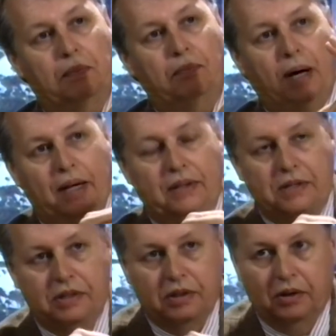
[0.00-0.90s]
by
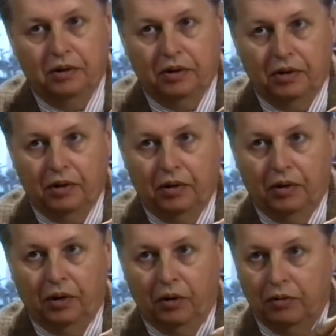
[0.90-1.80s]
this
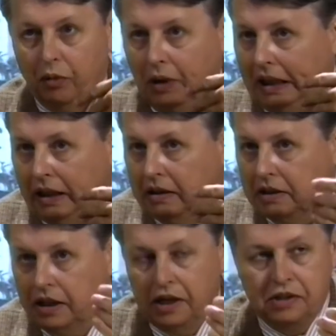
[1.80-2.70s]
overweening
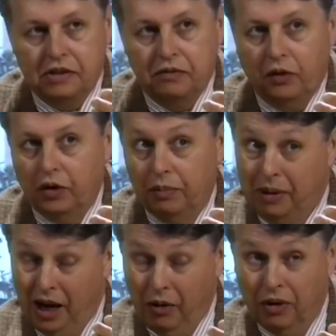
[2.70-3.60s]
taste for
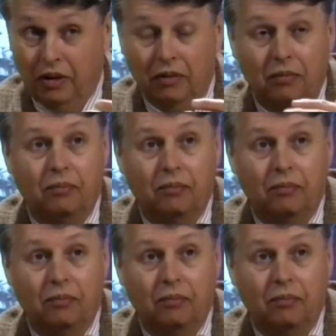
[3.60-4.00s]
power,